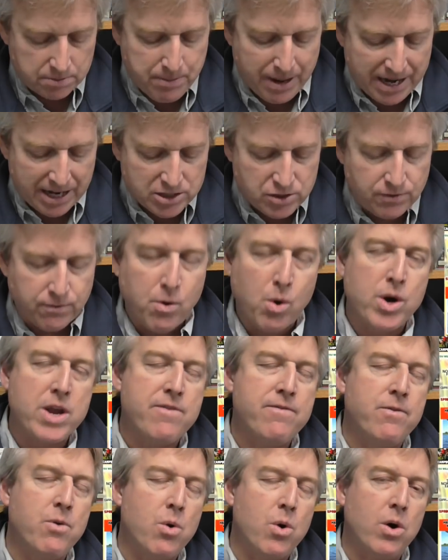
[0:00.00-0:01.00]
to page
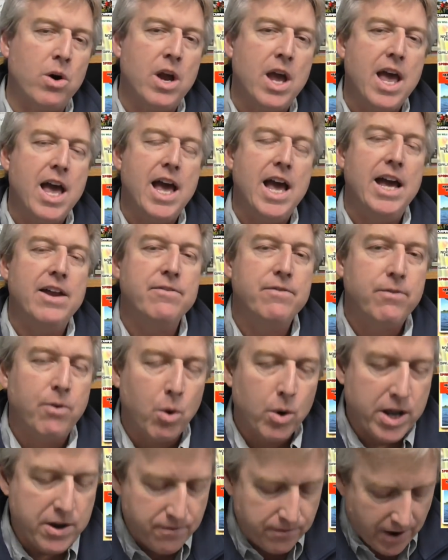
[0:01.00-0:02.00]
44 and
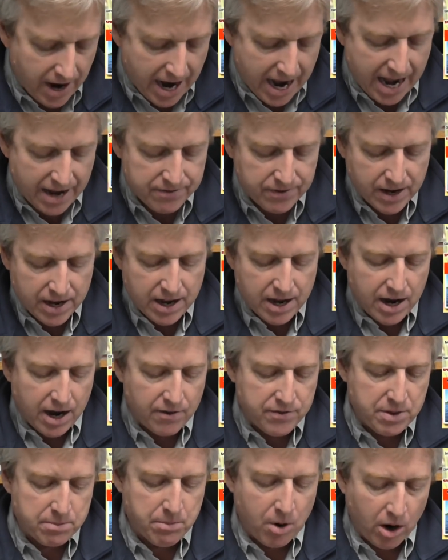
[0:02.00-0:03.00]
45
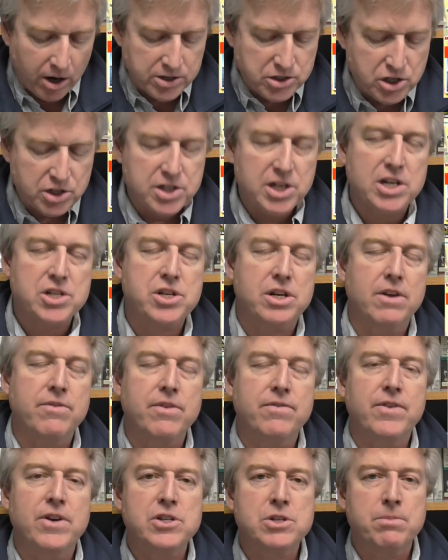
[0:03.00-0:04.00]
of the March edition of
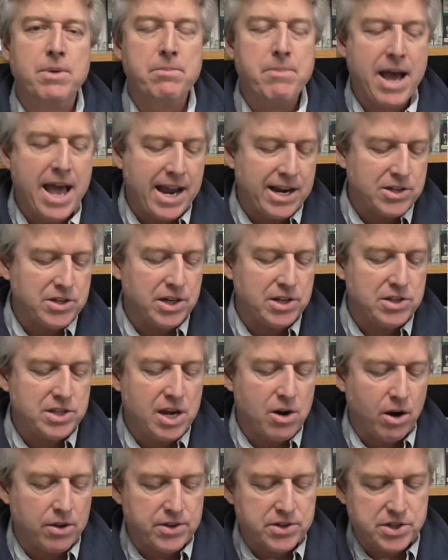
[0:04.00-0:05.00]
the Fisherman magazine.
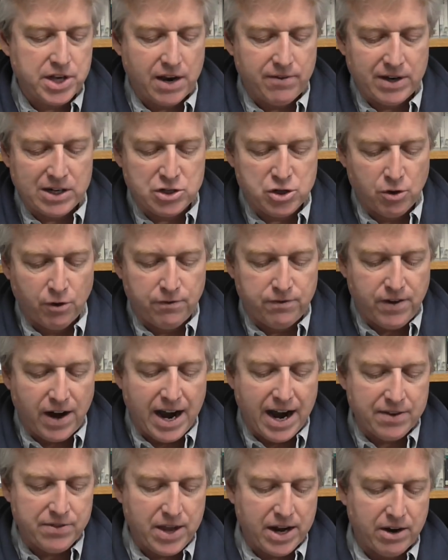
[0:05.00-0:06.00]
See all the savings you'll
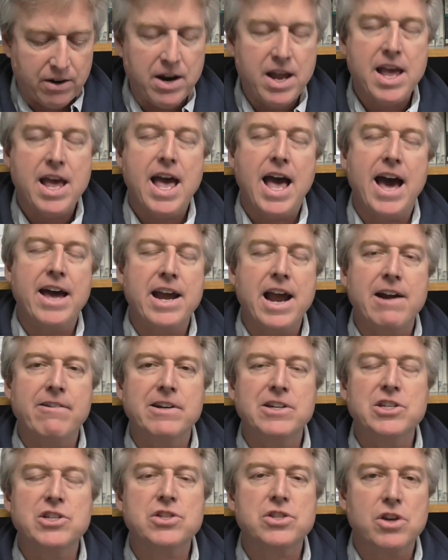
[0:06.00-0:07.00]
find there at
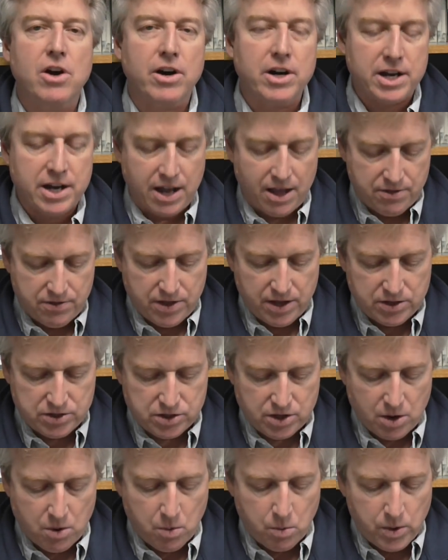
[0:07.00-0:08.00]
Harry's starting
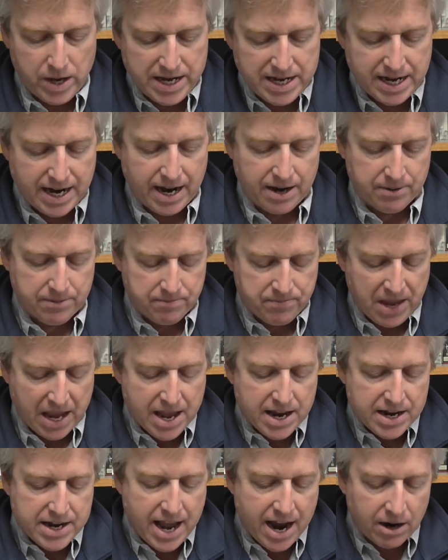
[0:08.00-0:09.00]
this weekend.
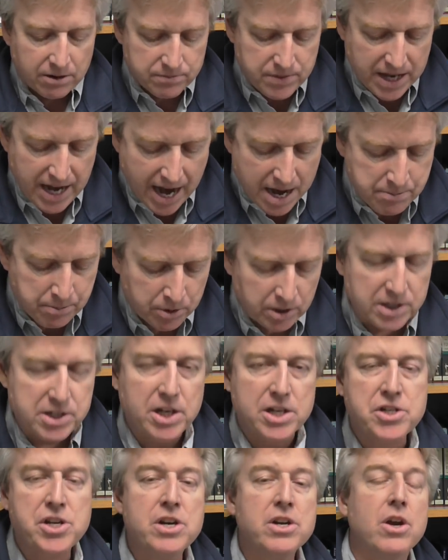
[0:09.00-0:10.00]
Now, the April
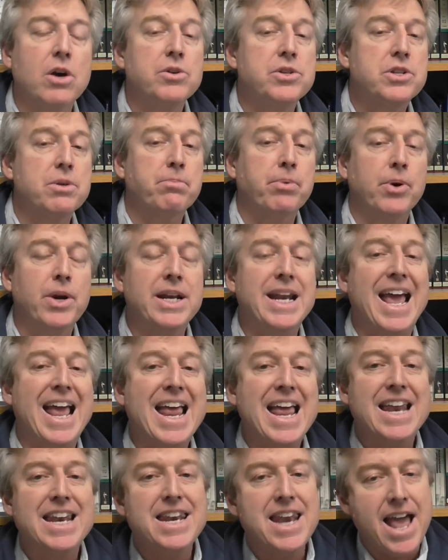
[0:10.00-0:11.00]
edition goes to print
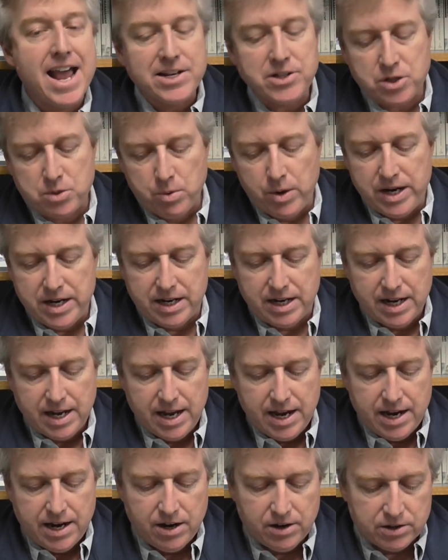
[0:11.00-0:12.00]
next week
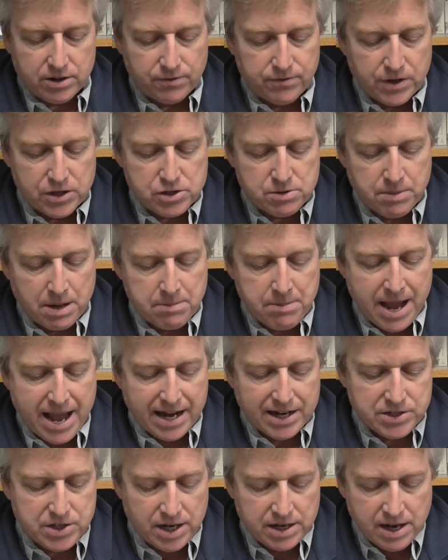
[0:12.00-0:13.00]
here at the Fisherman
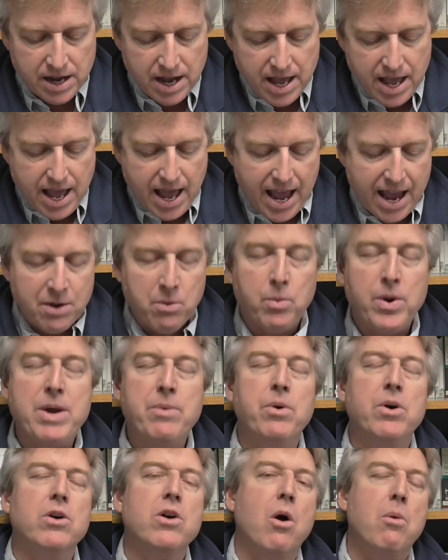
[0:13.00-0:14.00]
magazine, and we
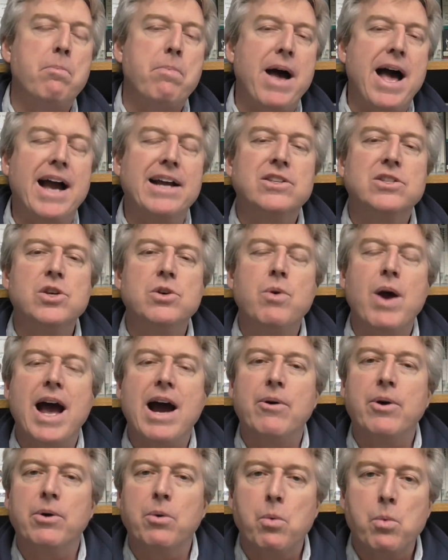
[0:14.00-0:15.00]
will go back to
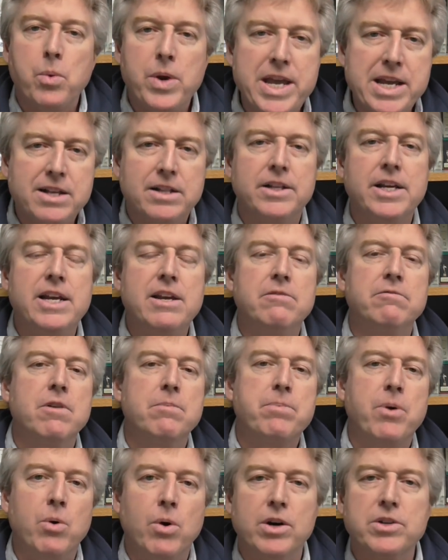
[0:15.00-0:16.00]
our weekly
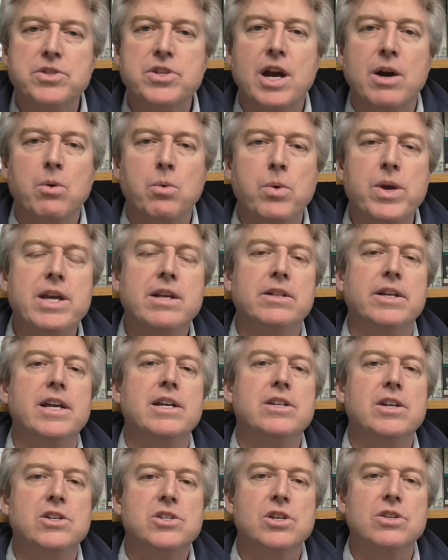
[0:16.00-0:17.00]
reports, our weekly
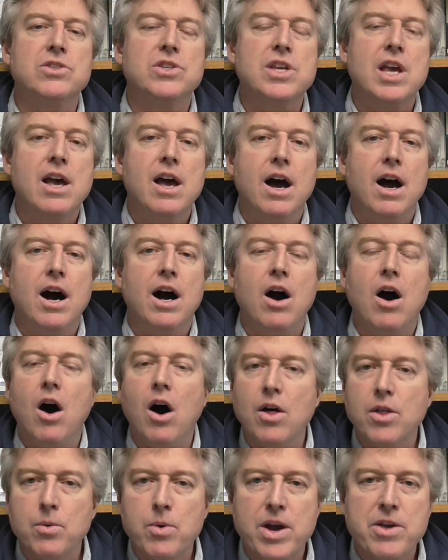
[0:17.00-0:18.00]
editions,
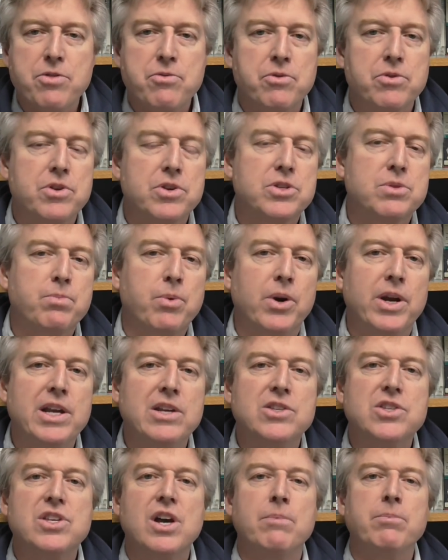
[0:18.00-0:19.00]
all the way through the
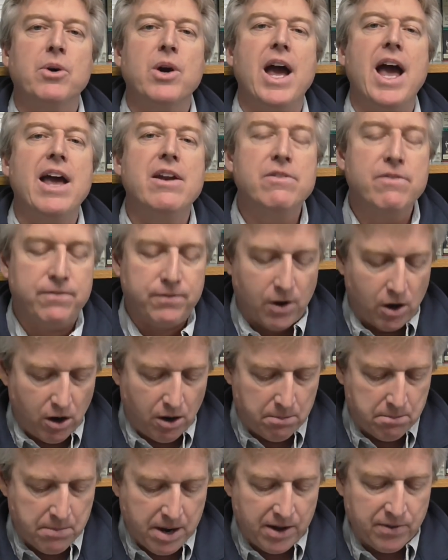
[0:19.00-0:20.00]
spring, summer, and
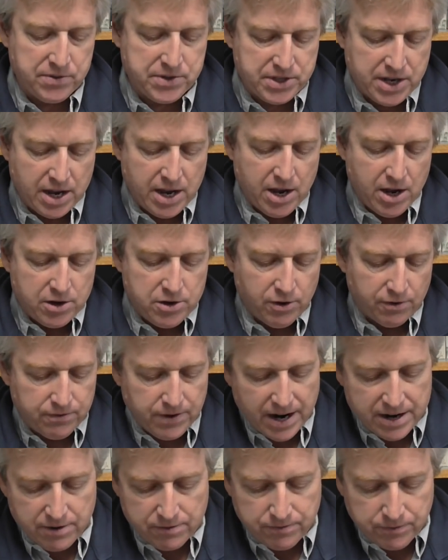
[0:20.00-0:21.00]
fall months. You'll
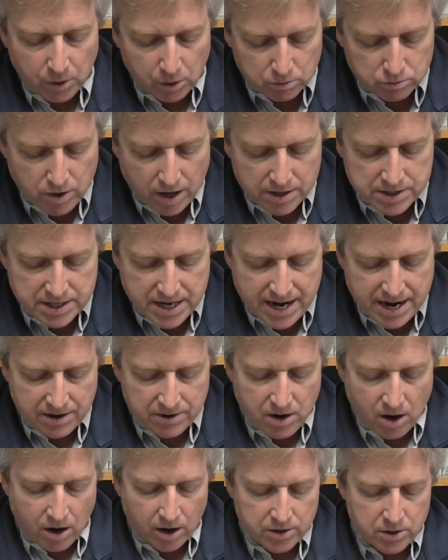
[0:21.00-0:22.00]
find a full
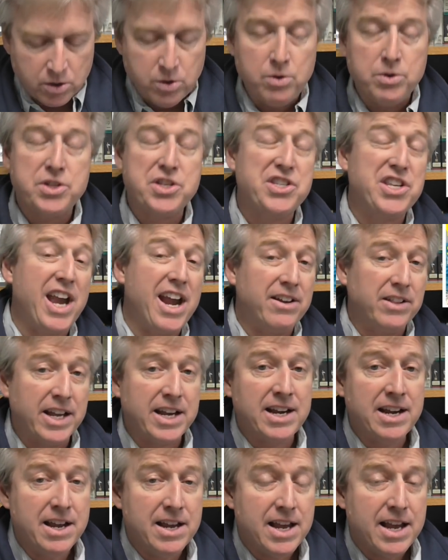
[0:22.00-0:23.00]
rundown on who's
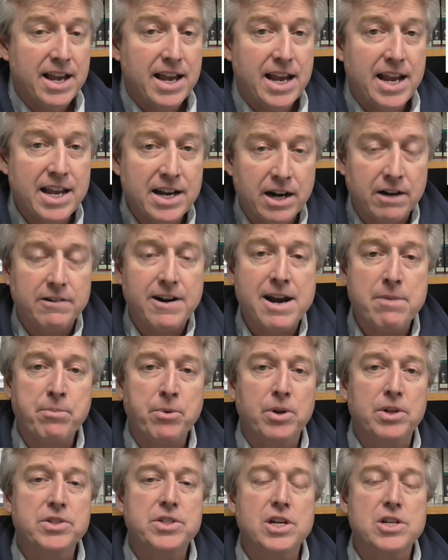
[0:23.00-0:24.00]
sailing in our
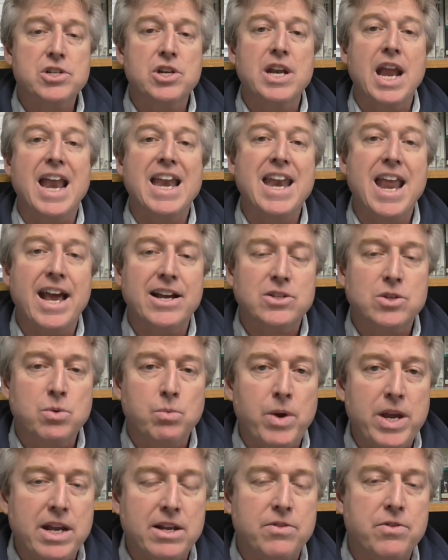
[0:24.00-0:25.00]
April edition next
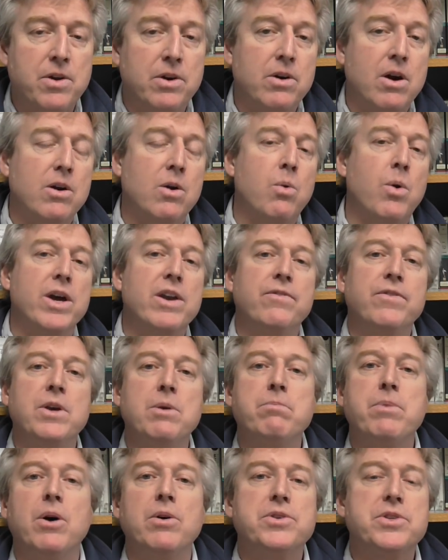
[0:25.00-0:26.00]
week. There are quite a
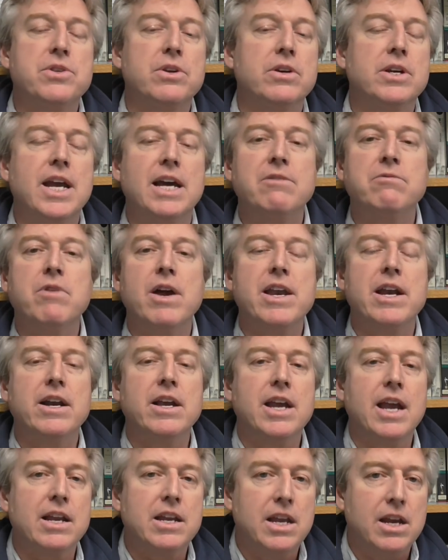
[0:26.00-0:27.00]
few boats that are getting ready
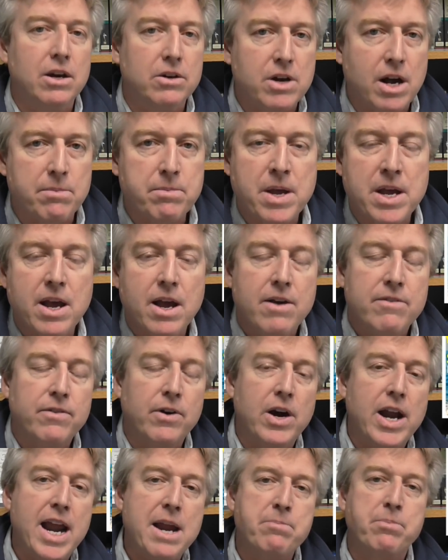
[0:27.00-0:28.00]
to get geared up
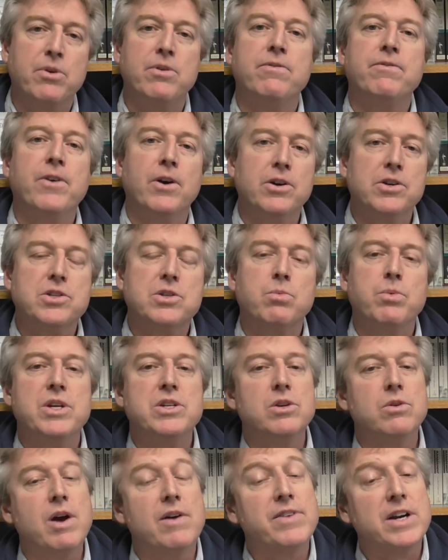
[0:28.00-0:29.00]
for April 1st. We
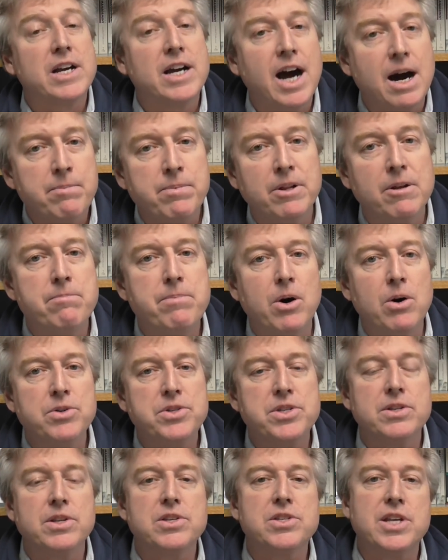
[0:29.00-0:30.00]
do have a couple of
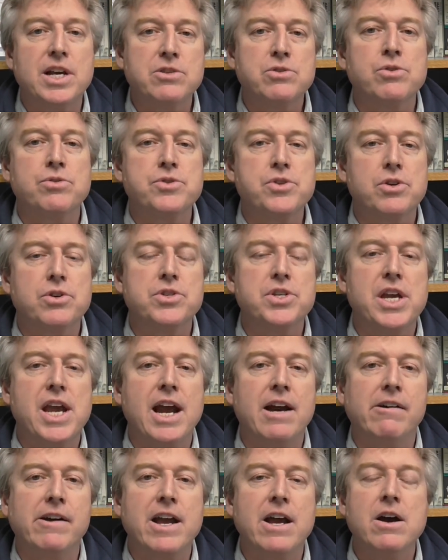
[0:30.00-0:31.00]
boats in the Central Jersey
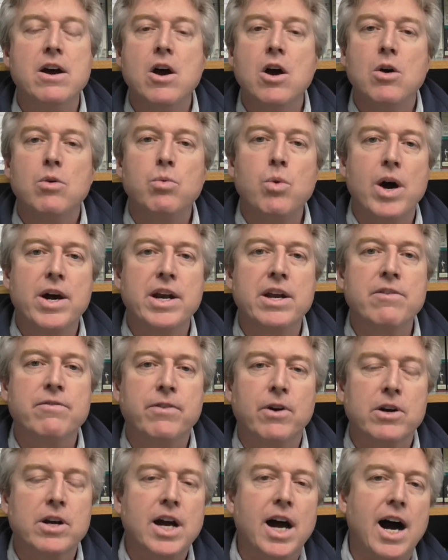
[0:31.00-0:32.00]
area running
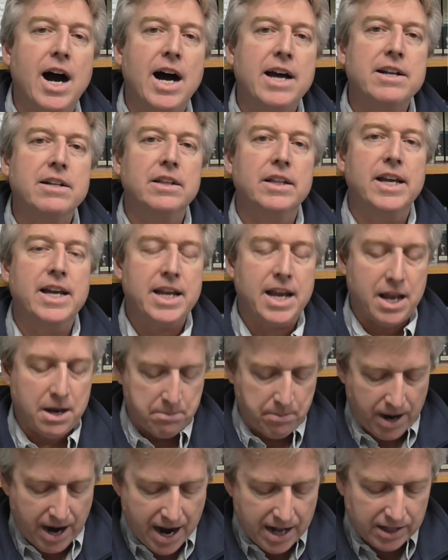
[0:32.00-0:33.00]
for cod, ling,
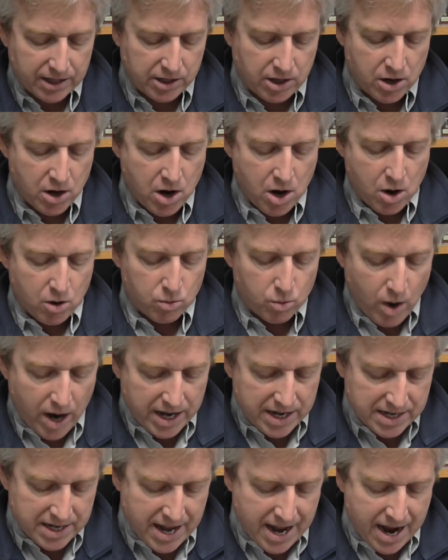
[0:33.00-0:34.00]
and pollock
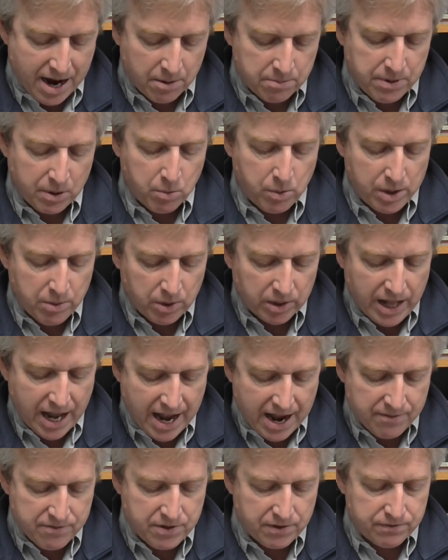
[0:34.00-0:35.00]
right now, but we will
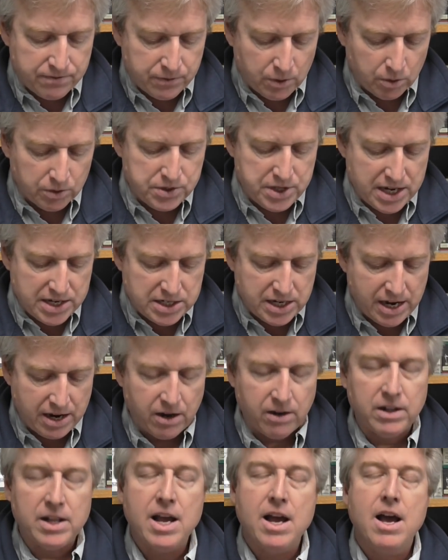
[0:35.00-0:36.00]
have the full
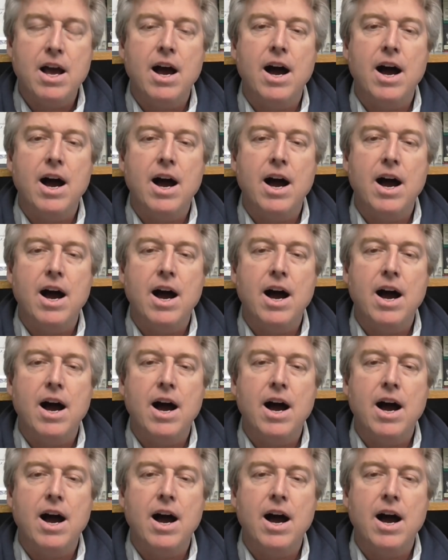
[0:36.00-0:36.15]
detail